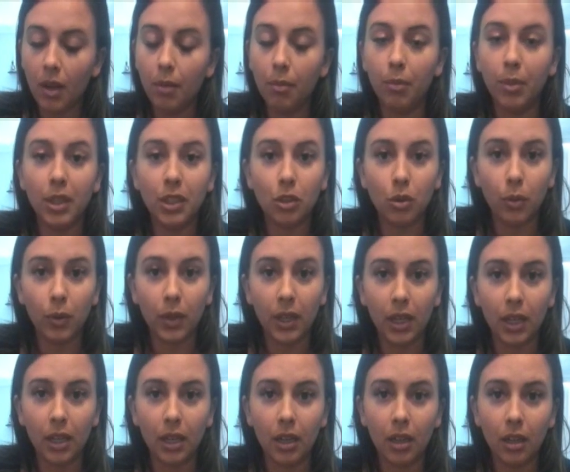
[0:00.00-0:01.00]

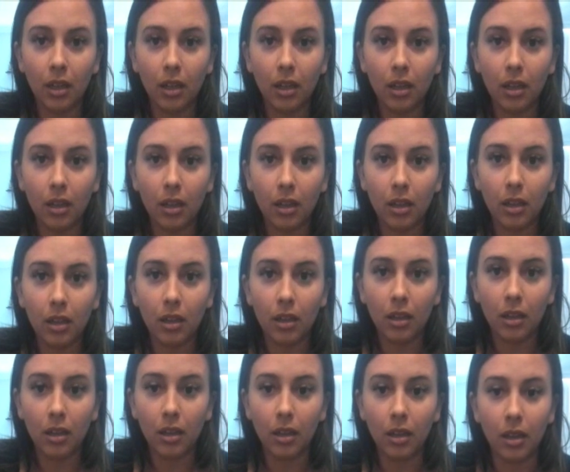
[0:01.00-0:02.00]
between
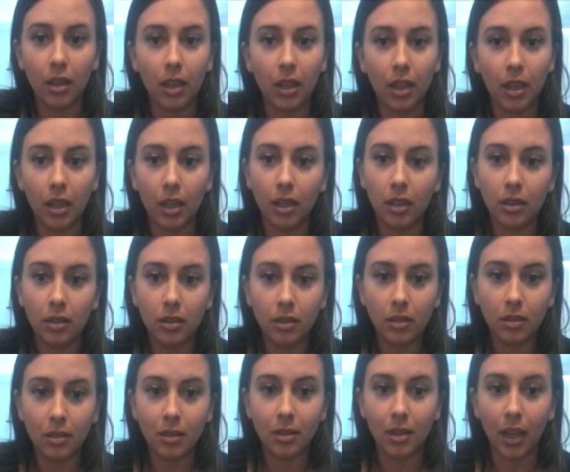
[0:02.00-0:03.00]
the
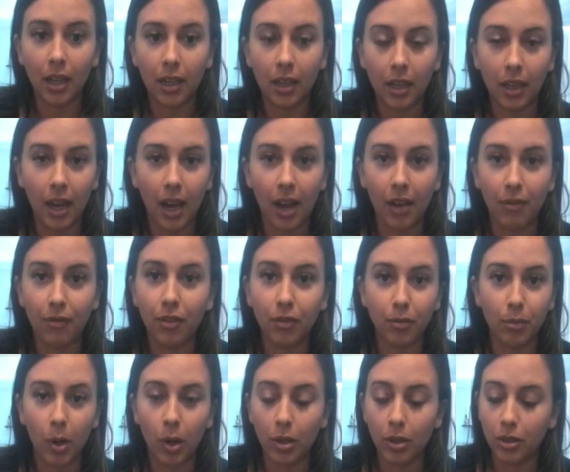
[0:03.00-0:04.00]
second half of
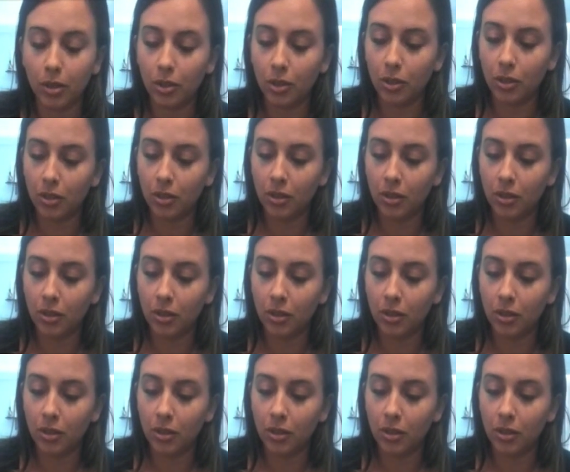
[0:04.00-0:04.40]
March.